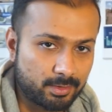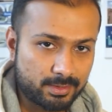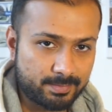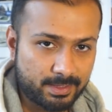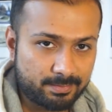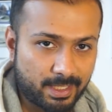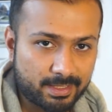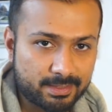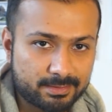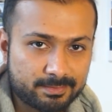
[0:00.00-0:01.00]
all the money
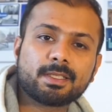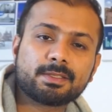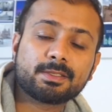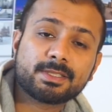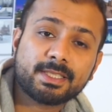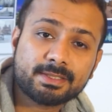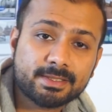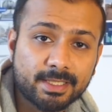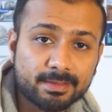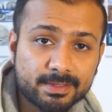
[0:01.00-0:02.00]
back. So the sixth
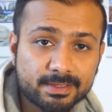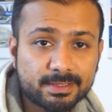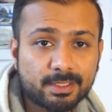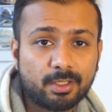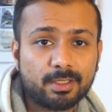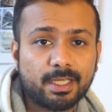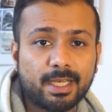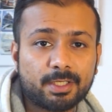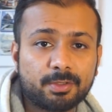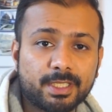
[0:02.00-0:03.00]
thing, which is called
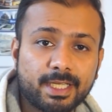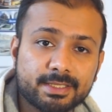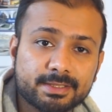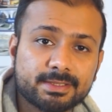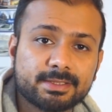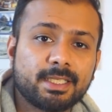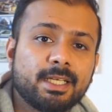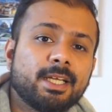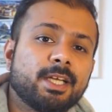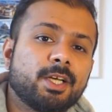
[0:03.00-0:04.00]
electronic gadgets.
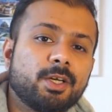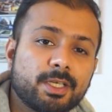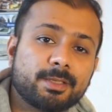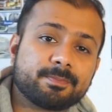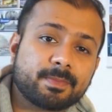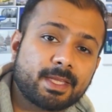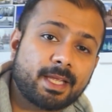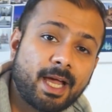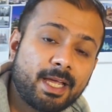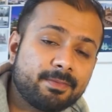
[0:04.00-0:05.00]
Okay,
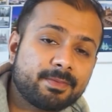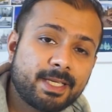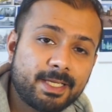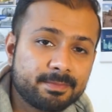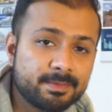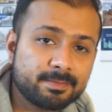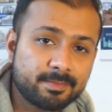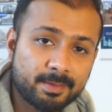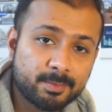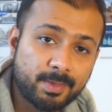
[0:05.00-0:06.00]
I have claimed
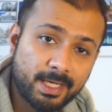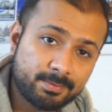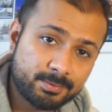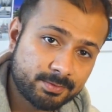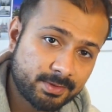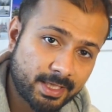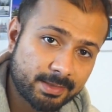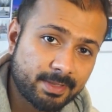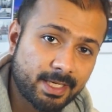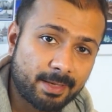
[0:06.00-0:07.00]
my mobile phone
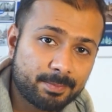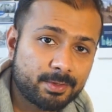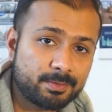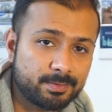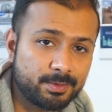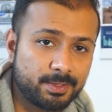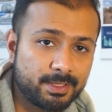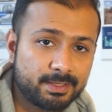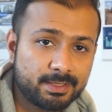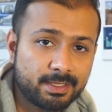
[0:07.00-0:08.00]
and my laptop
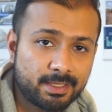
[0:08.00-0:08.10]
during